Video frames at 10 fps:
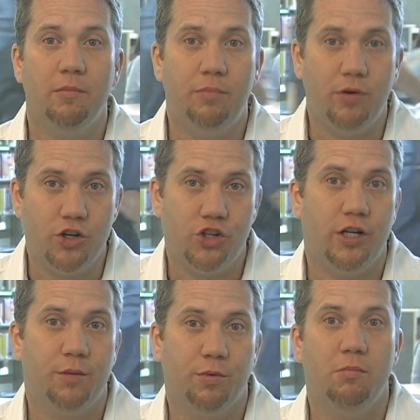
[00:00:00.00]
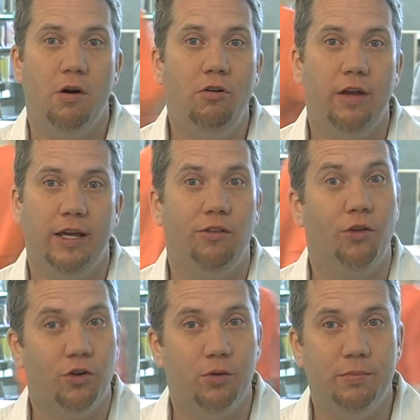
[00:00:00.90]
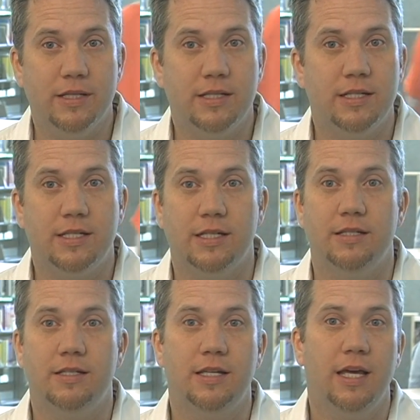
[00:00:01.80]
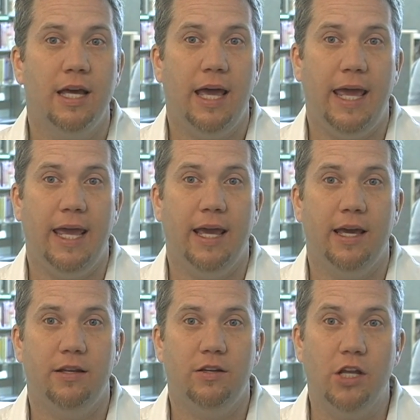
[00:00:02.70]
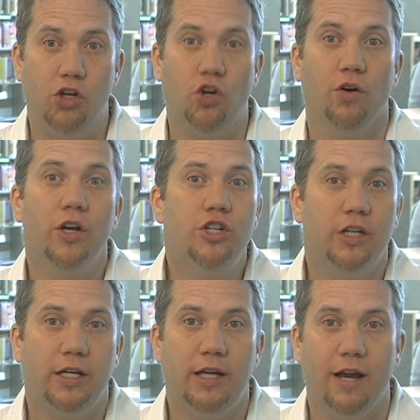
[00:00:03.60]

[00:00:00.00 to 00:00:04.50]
pushing and promoting local businesses and encouraging